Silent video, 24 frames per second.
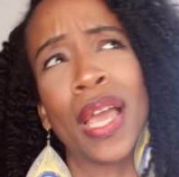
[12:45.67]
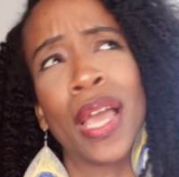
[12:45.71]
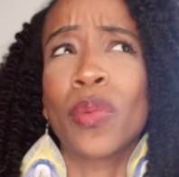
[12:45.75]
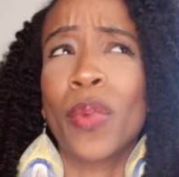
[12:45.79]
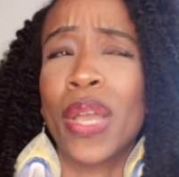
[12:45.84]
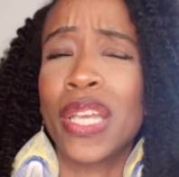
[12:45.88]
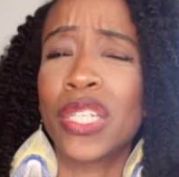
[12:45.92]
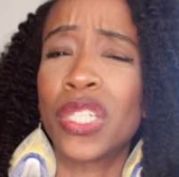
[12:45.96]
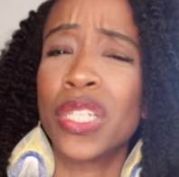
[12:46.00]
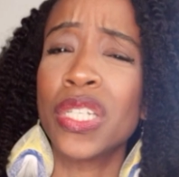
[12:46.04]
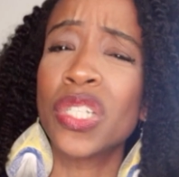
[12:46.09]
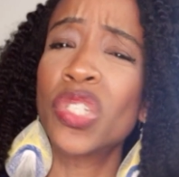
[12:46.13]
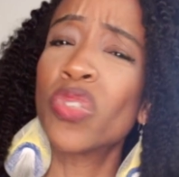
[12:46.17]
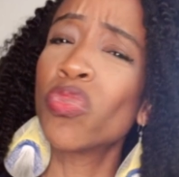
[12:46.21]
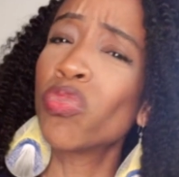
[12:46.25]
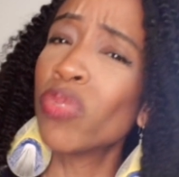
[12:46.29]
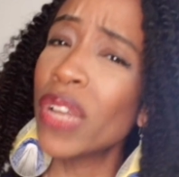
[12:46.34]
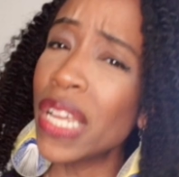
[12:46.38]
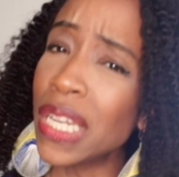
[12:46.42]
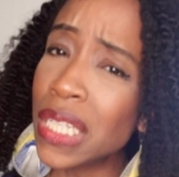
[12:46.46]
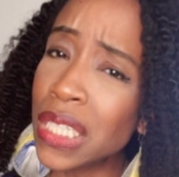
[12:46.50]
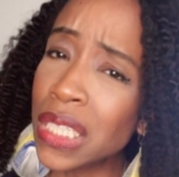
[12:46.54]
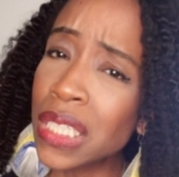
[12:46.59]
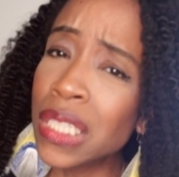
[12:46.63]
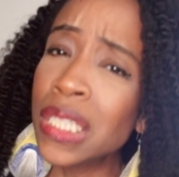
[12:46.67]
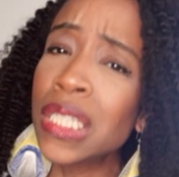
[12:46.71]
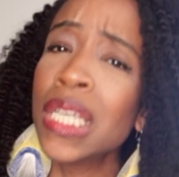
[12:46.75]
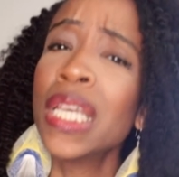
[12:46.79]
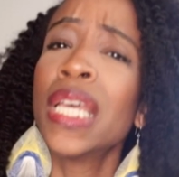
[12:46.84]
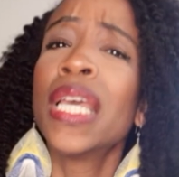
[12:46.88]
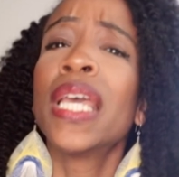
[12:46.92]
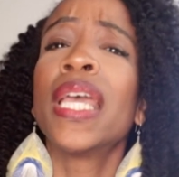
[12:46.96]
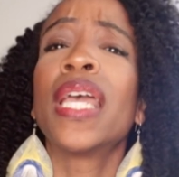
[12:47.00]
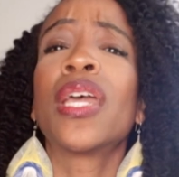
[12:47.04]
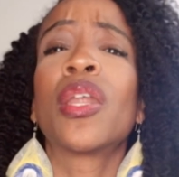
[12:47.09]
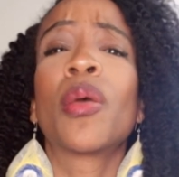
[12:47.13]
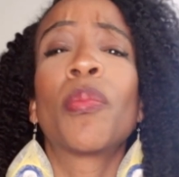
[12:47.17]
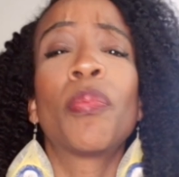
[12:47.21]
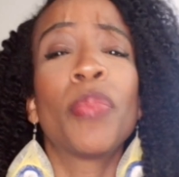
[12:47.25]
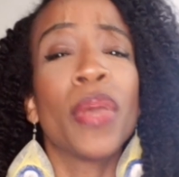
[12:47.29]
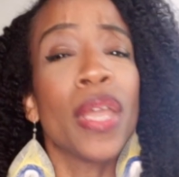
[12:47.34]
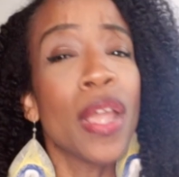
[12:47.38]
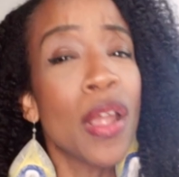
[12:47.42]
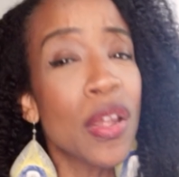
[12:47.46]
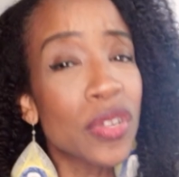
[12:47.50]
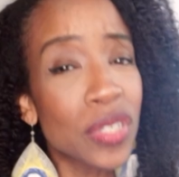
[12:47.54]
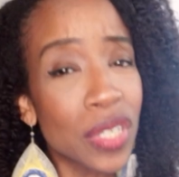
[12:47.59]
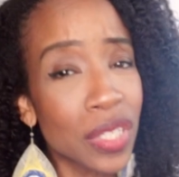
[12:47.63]
The way she's written, it
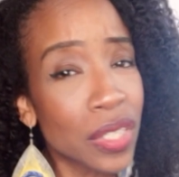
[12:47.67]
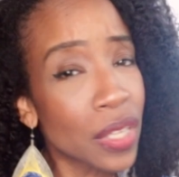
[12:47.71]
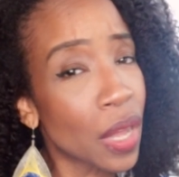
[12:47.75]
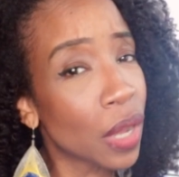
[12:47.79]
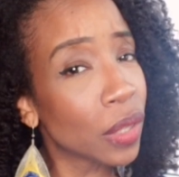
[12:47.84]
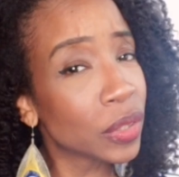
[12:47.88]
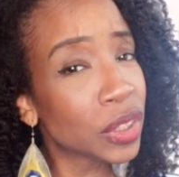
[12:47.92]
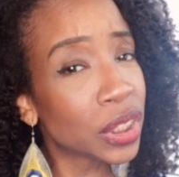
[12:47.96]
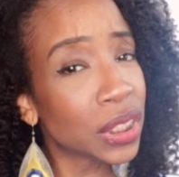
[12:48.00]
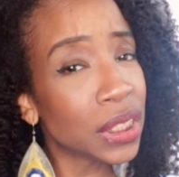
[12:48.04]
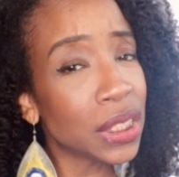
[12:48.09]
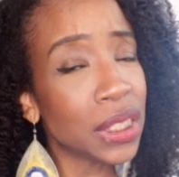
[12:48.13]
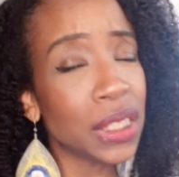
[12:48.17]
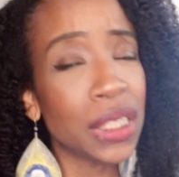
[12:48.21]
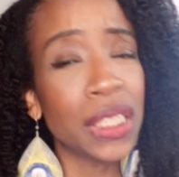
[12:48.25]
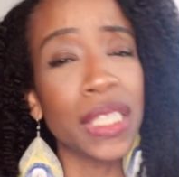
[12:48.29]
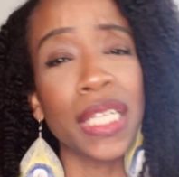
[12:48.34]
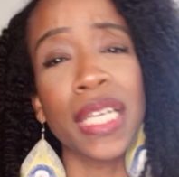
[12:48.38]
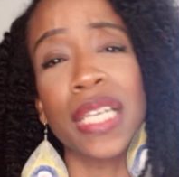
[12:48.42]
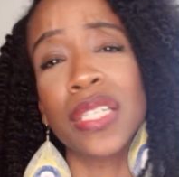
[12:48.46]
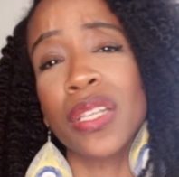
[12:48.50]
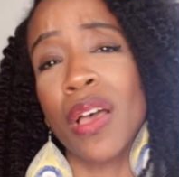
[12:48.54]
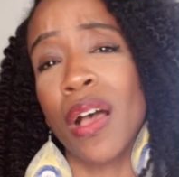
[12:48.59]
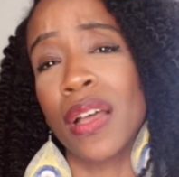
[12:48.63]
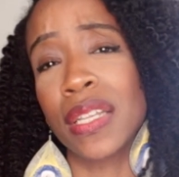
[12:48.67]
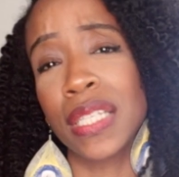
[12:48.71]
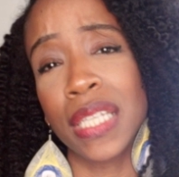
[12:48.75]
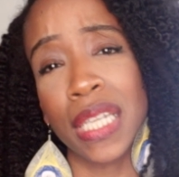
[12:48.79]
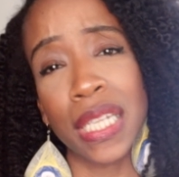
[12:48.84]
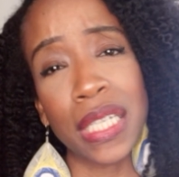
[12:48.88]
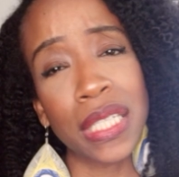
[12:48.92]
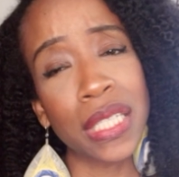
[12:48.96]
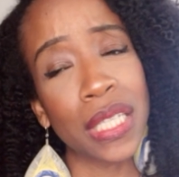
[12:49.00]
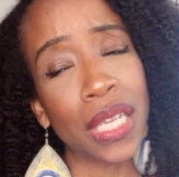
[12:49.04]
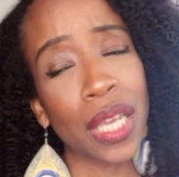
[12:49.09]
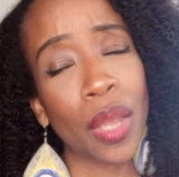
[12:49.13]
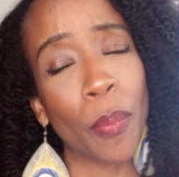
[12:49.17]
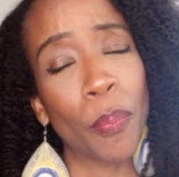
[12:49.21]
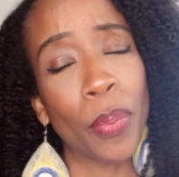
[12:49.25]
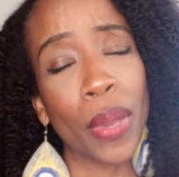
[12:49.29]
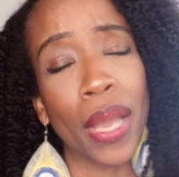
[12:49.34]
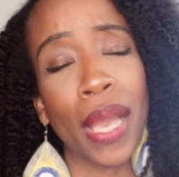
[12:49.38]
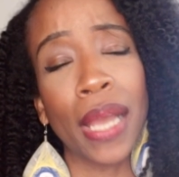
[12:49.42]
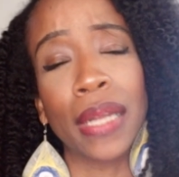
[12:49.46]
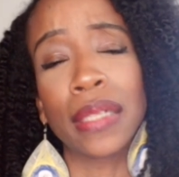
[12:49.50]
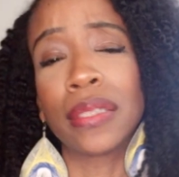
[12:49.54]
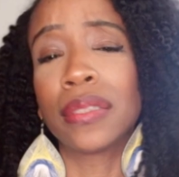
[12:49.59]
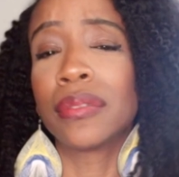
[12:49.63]
appears as though she is autistic,
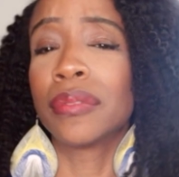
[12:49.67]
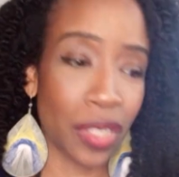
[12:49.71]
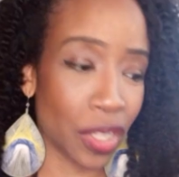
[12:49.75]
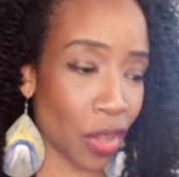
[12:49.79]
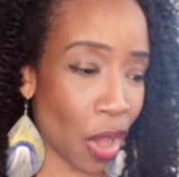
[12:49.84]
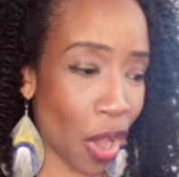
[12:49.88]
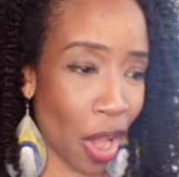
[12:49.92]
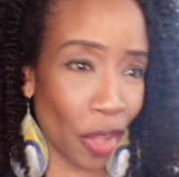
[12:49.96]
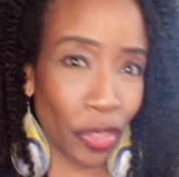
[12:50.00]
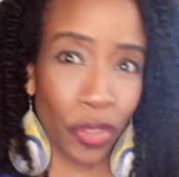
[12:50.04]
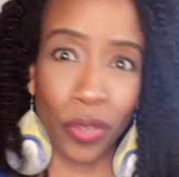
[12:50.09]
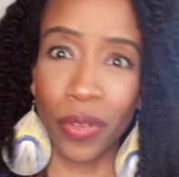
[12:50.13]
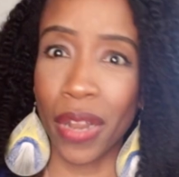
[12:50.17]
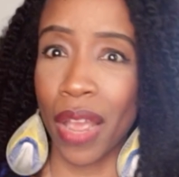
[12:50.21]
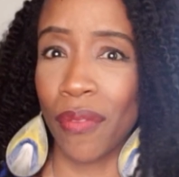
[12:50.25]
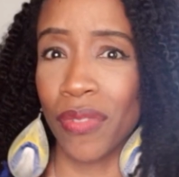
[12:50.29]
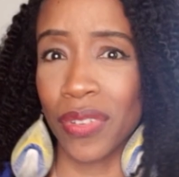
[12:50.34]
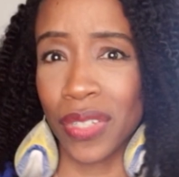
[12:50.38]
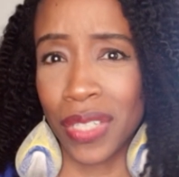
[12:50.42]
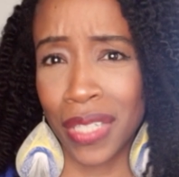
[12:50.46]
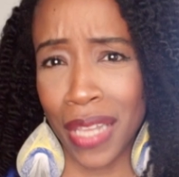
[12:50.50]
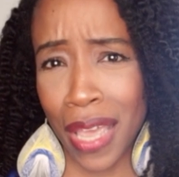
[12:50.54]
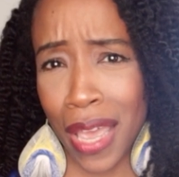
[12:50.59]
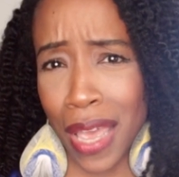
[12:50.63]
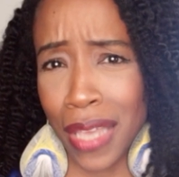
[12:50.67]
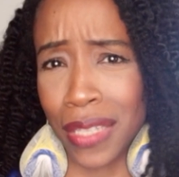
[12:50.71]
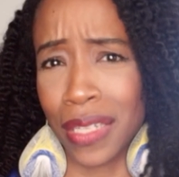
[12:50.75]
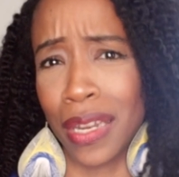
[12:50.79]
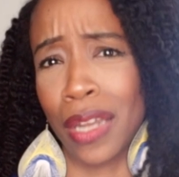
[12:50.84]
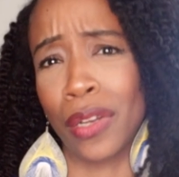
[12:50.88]
but the author never says.